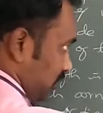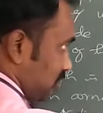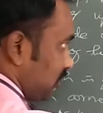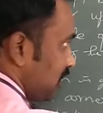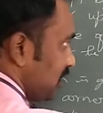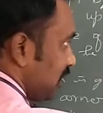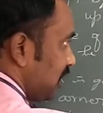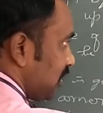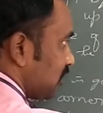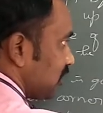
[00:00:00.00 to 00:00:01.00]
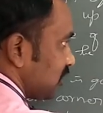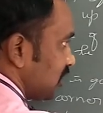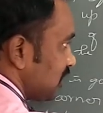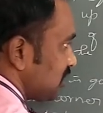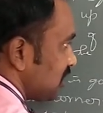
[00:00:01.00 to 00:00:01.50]
So here
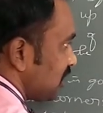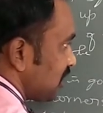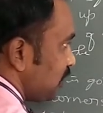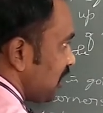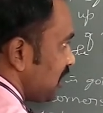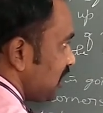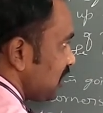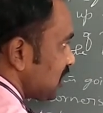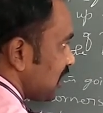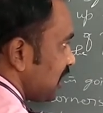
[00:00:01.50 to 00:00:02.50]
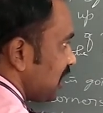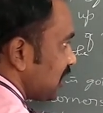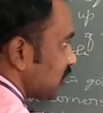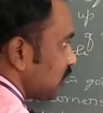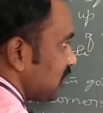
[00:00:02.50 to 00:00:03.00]
this remaining side
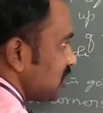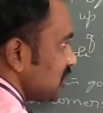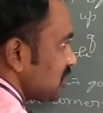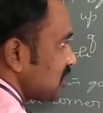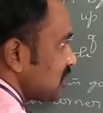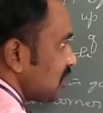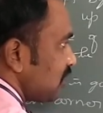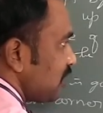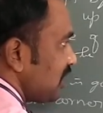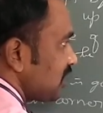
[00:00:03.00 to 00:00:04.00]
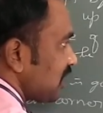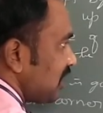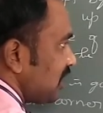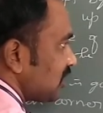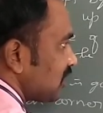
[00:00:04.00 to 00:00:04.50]
length. What is this remaining
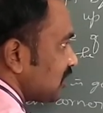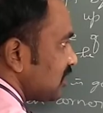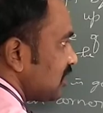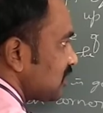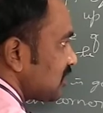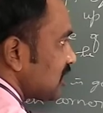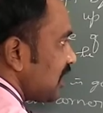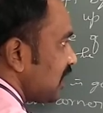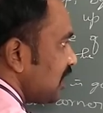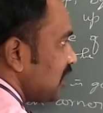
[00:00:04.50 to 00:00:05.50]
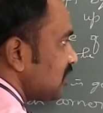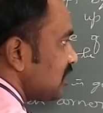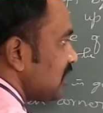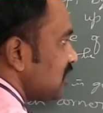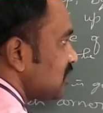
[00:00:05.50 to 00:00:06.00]
side length? This side
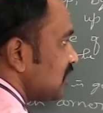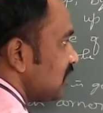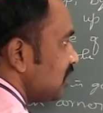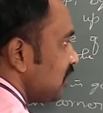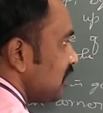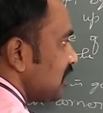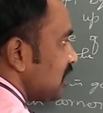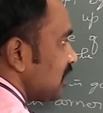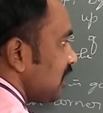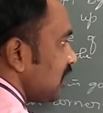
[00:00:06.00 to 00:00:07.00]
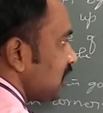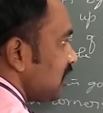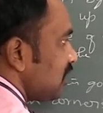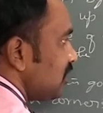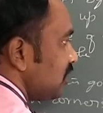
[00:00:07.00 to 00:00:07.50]
length is
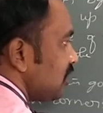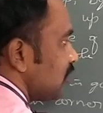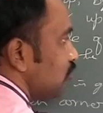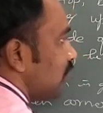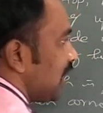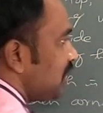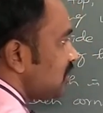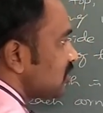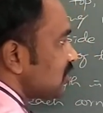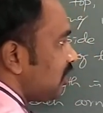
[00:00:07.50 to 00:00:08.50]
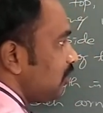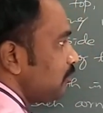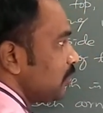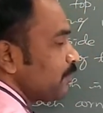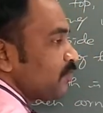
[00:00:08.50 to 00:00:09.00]
18 minus
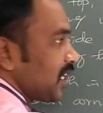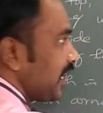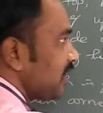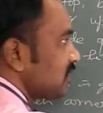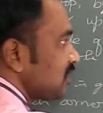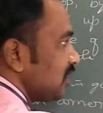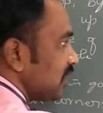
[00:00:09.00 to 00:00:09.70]
of x.